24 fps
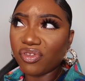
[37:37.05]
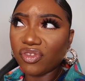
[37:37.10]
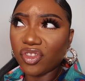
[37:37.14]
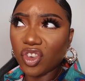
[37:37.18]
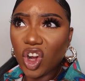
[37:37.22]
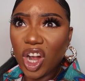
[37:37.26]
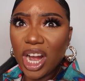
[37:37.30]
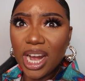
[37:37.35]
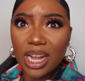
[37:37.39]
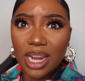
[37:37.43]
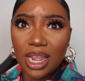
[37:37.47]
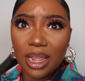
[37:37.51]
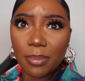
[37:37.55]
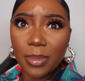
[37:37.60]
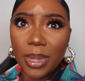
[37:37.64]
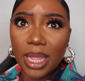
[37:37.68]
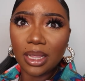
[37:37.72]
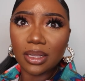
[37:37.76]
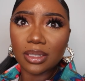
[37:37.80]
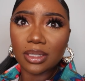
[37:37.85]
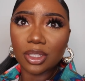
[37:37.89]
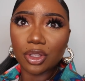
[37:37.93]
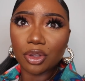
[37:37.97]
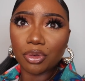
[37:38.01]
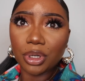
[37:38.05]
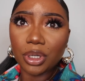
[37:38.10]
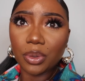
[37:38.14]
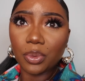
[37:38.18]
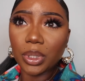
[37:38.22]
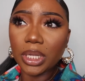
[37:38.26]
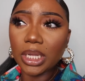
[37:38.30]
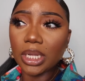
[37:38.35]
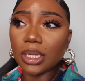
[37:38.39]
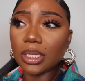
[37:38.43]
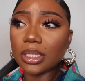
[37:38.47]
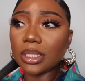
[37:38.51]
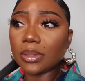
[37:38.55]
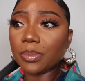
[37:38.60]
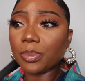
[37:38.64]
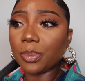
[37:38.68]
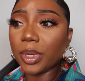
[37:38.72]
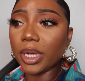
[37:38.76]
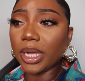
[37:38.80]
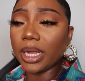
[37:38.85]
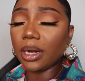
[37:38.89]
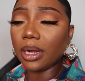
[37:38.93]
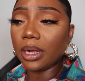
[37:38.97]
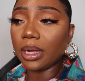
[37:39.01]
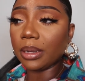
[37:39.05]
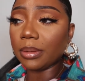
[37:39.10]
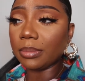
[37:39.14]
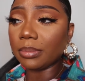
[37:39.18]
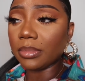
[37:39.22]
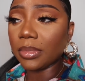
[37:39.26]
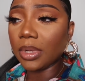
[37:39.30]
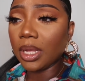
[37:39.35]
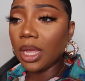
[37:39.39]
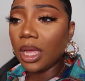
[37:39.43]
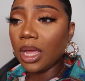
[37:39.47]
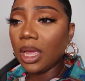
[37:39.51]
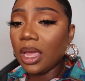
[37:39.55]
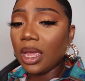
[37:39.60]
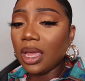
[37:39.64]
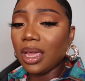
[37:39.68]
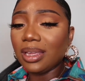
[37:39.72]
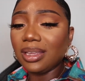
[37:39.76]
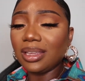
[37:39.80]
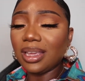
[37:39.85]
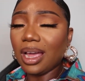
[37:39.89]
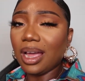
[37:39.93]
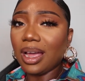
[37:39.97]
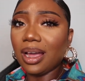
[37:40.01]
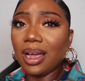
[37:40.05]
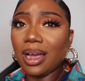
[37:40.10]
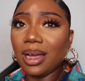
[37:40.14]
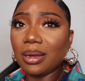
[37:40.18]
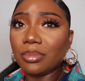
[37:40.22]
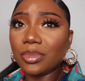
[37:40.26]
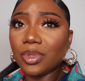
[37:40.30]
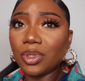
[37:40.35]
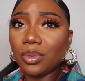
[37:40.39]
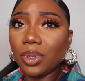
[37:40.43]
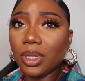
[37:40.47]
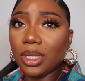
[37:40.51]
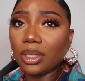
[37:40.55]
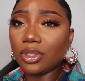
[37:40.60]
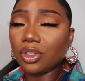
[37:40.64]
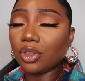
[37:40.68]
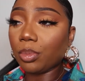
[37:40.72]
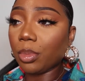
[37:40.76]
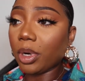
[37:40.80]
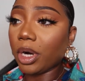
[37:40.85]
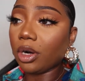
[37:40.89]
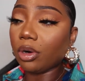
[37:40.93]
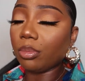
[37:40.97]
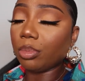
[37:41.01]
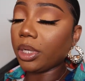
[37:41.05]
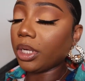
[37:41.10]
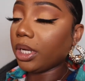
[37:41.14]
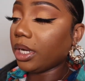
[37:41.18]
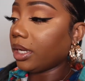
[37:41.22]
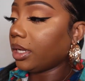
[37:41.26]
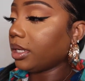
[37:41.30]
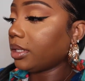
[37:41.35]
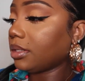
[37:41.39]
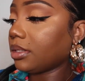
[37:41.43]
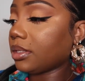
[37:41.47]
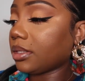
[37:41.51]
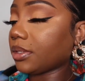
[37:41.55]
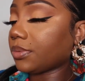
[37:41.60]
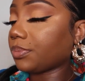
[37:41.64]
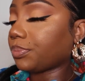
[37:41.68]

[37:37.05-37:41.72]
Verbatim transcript: Friday makes three weeks, but um, yeah, I'm doing it tomorrow because